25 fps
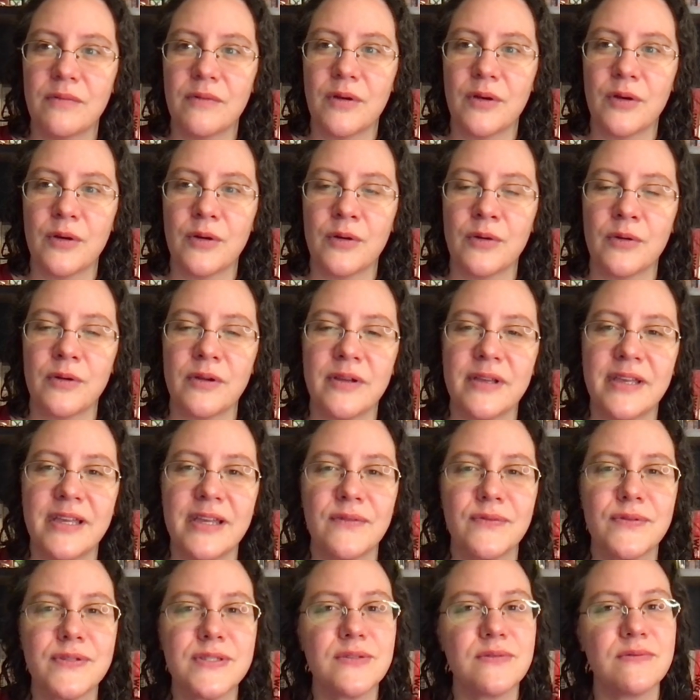her
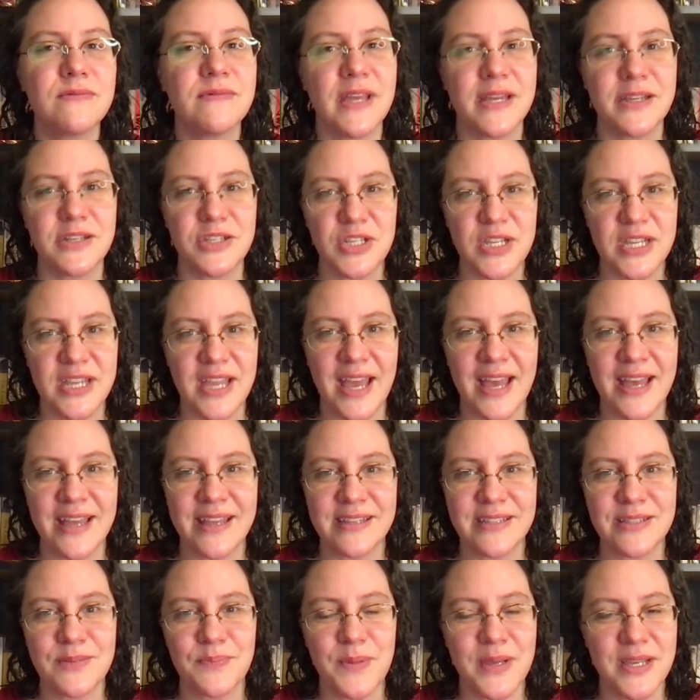gifts that she
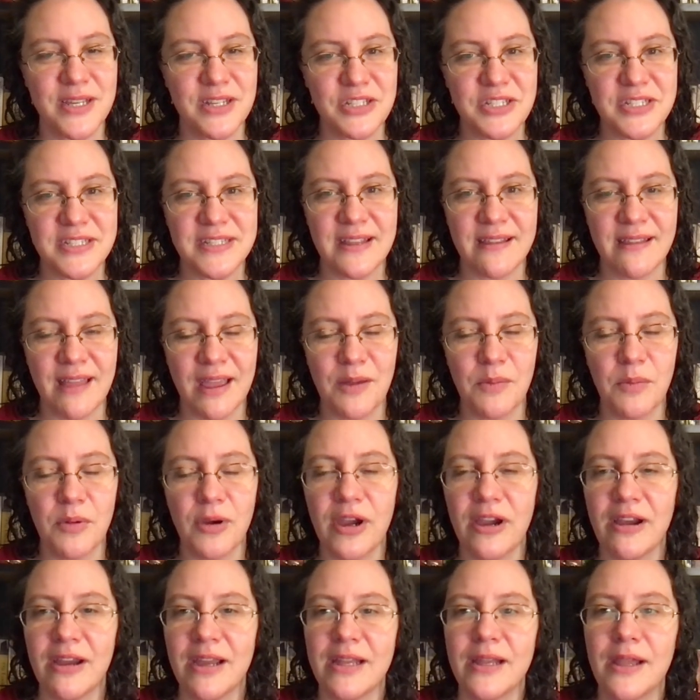has because she's a
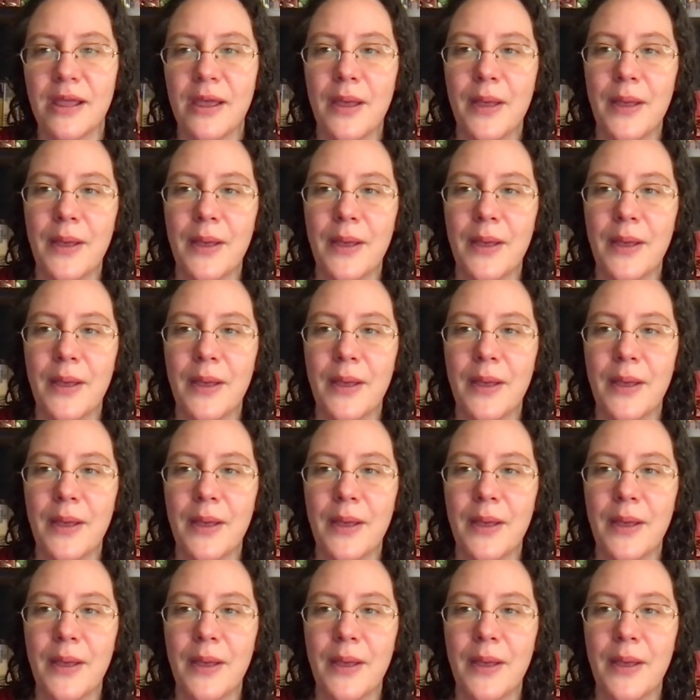librarian,